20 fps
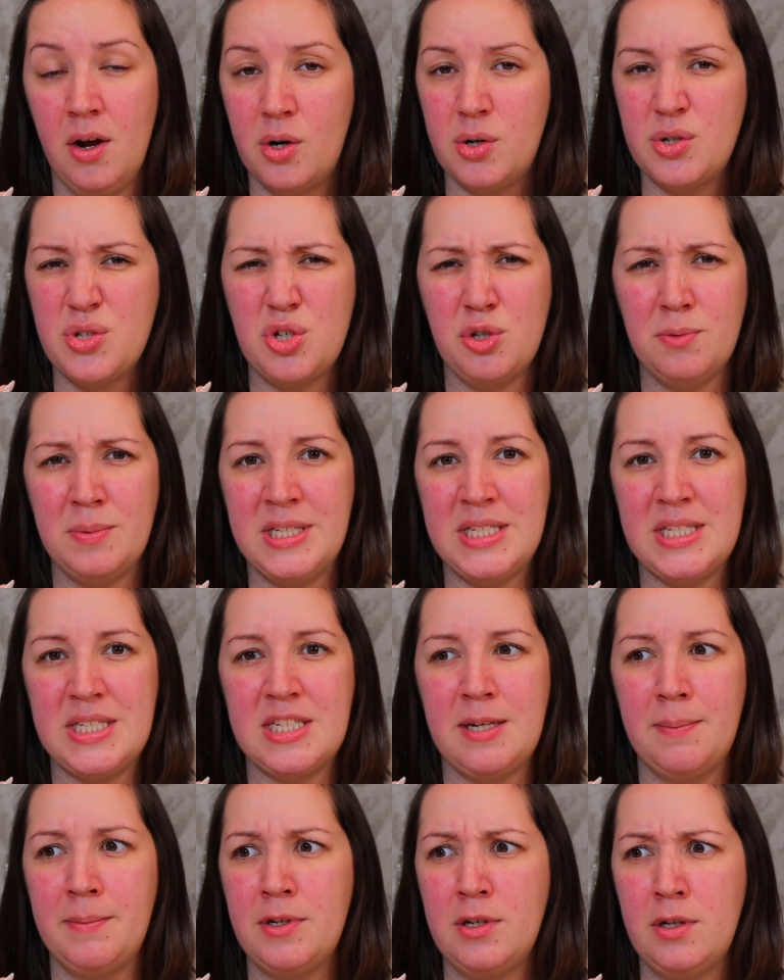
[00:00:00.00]
or too many
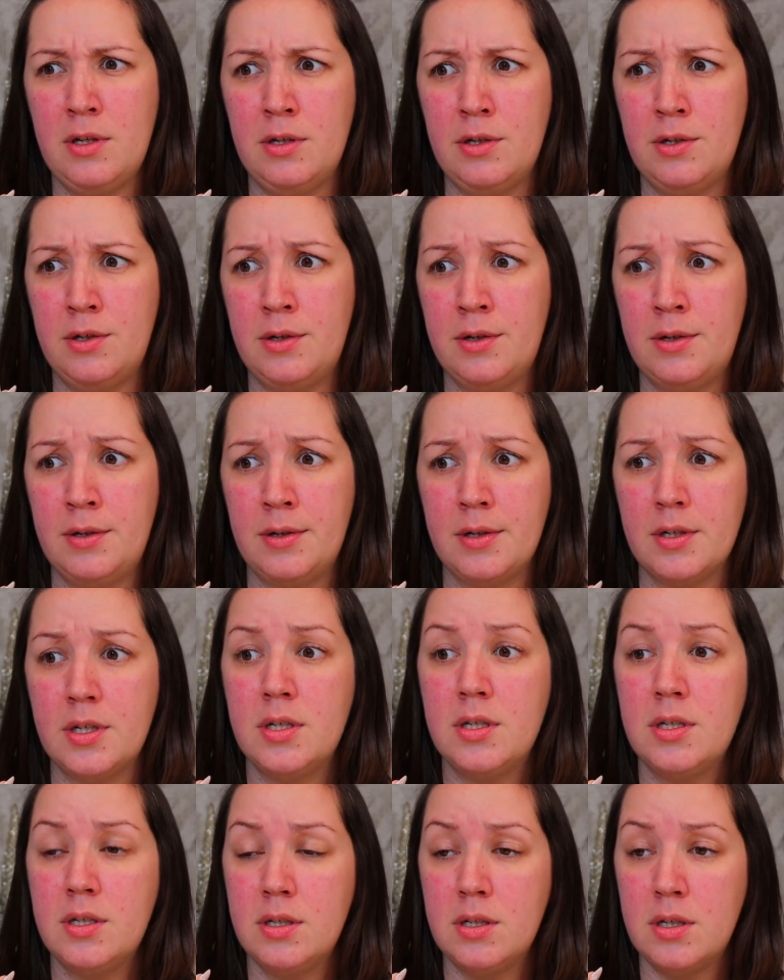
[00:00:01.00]
similar
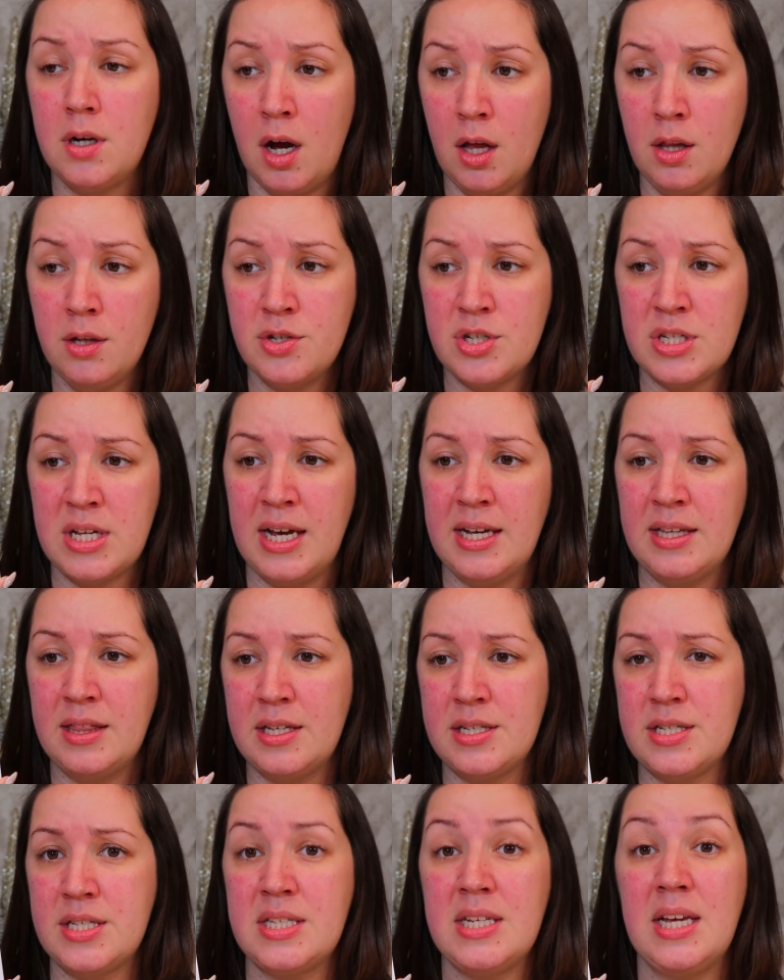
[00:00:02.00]
colors like
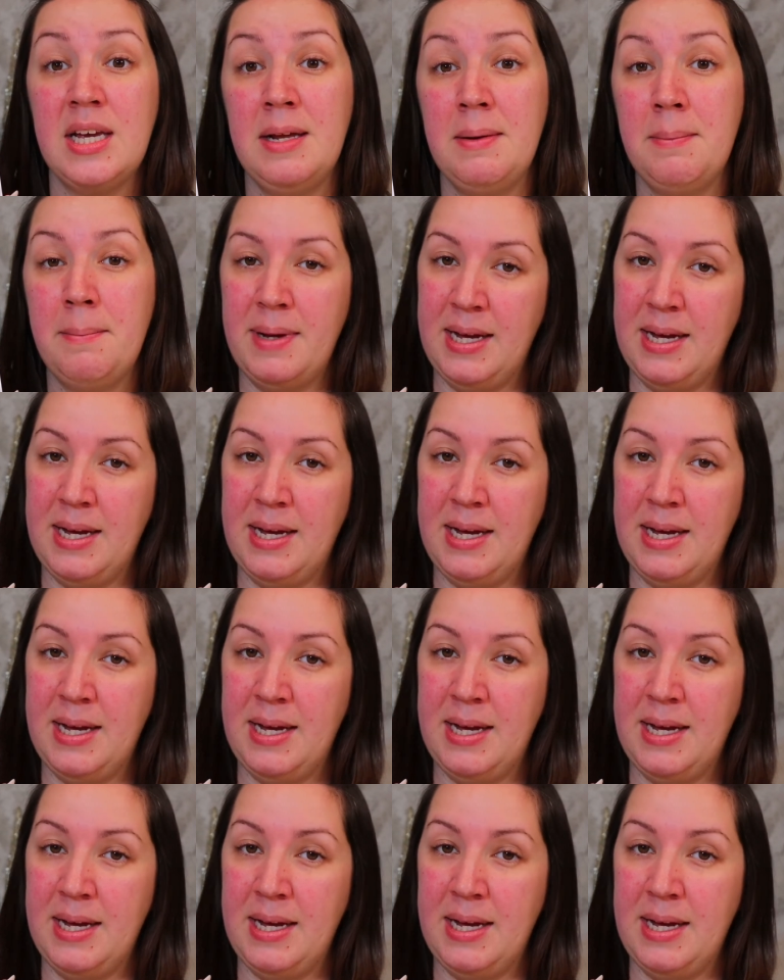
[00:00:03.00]
this in